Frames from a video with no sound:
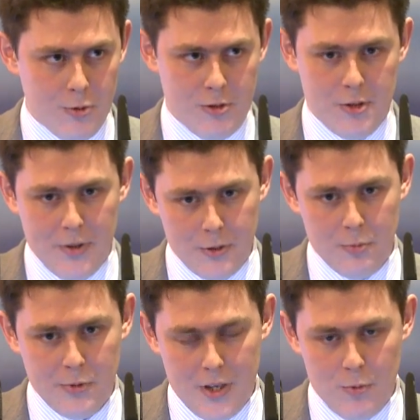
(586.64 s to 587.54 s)

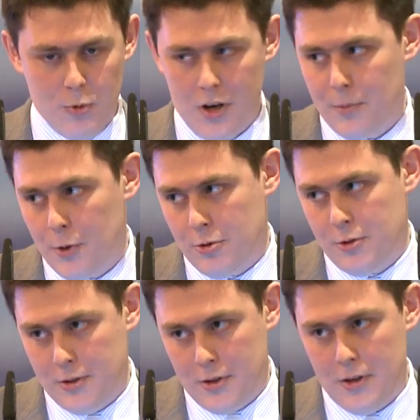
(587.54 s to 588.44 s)
documents, be they
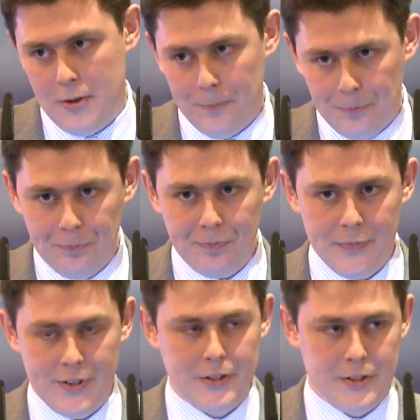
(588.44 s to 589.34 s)
national or
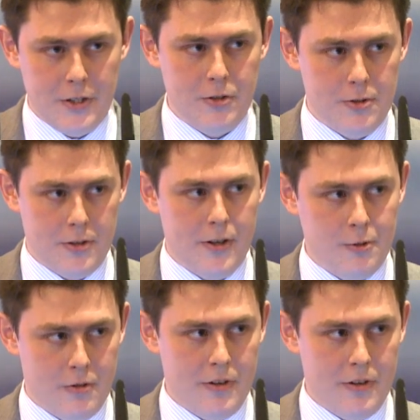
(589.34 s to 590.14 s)
international.